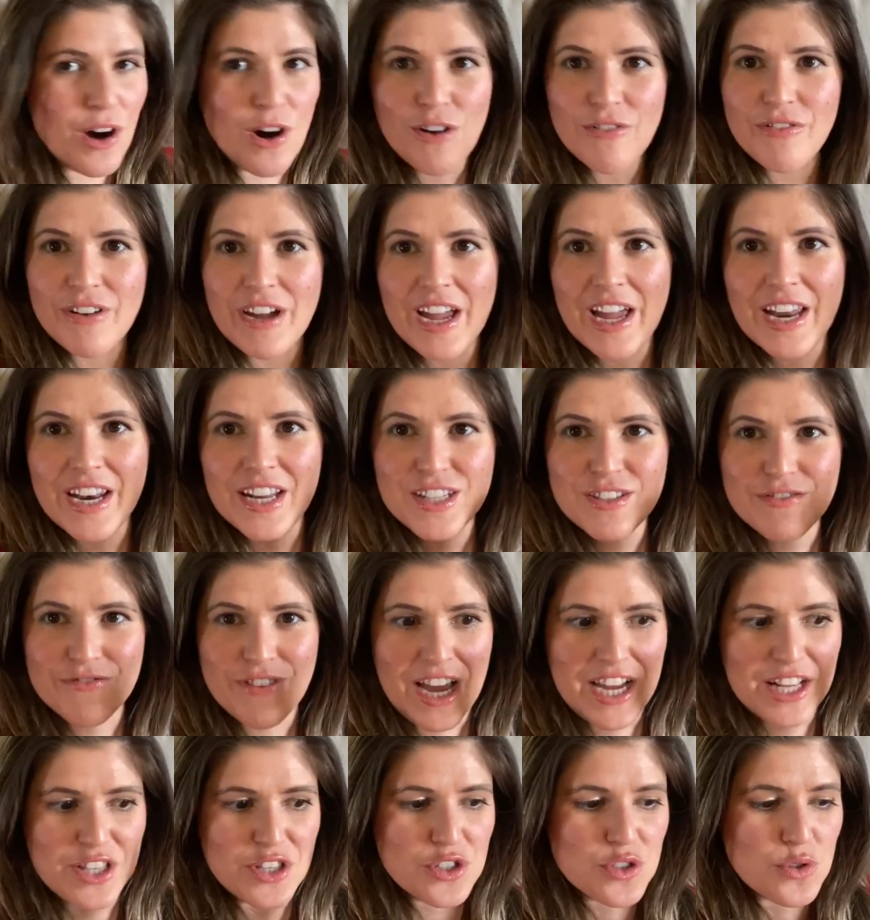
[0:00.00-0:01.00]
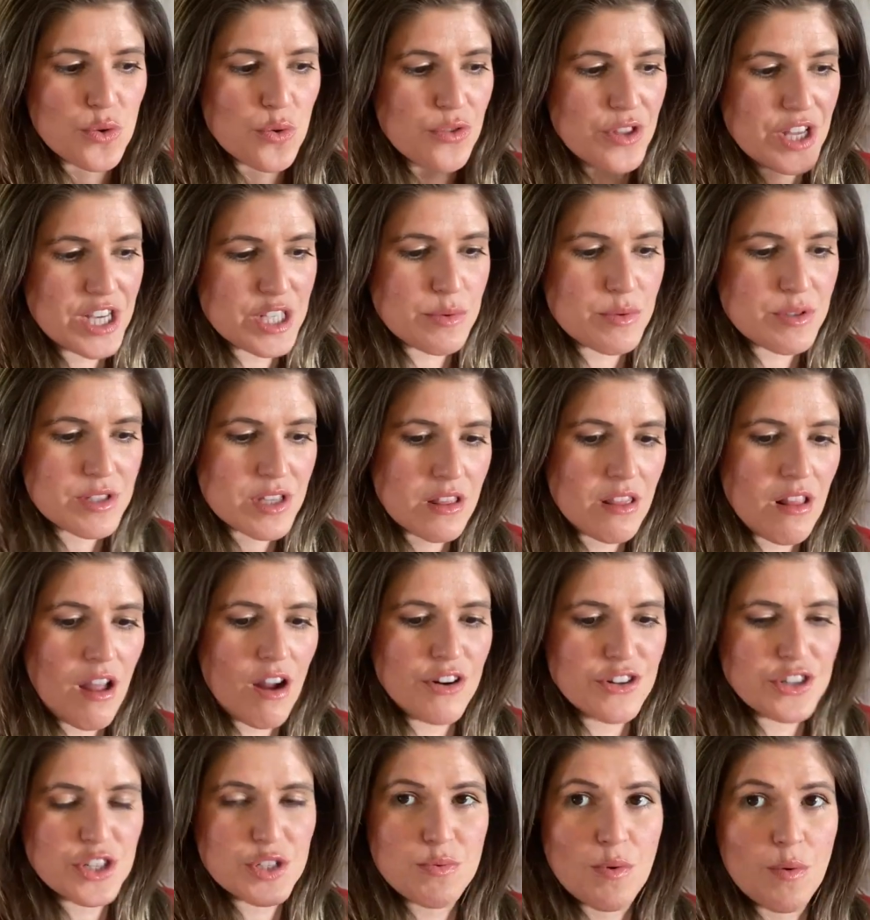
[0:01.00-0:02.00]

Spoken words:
of it and it's fine. So this was the largest